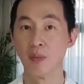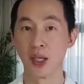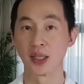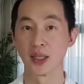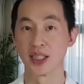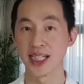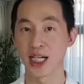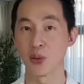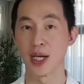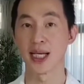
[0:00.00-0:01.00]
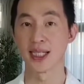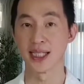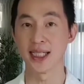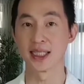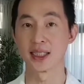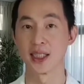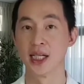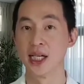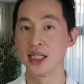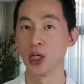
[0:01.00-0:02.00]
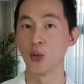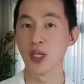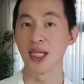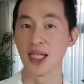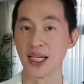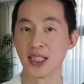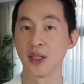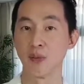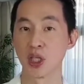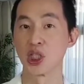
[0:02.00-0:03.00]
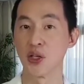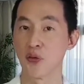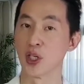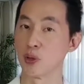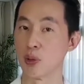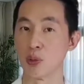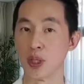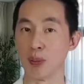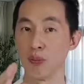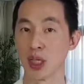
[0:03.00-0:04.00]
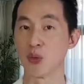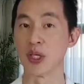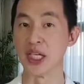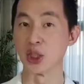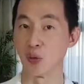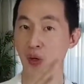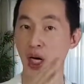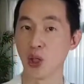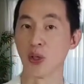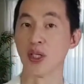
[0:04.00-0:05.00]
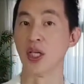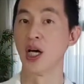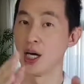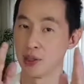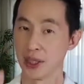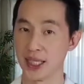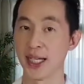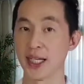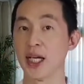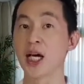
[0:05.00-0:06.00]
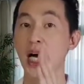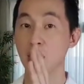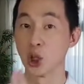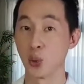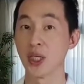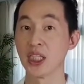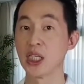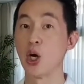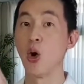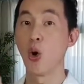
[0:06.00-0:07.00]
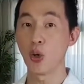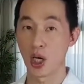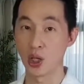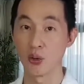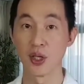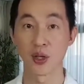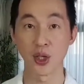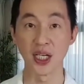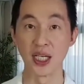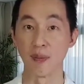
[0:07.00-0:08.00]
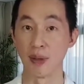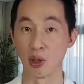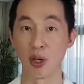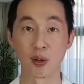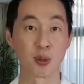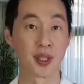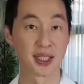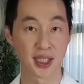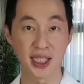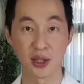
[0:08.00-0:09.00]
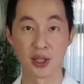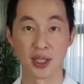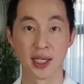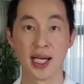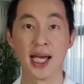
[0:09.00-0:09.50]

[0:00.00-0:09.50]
But the sad reality is, there really isn't much difference between blood readings of 100, 110, 120, or 130 milligrams per deciliter.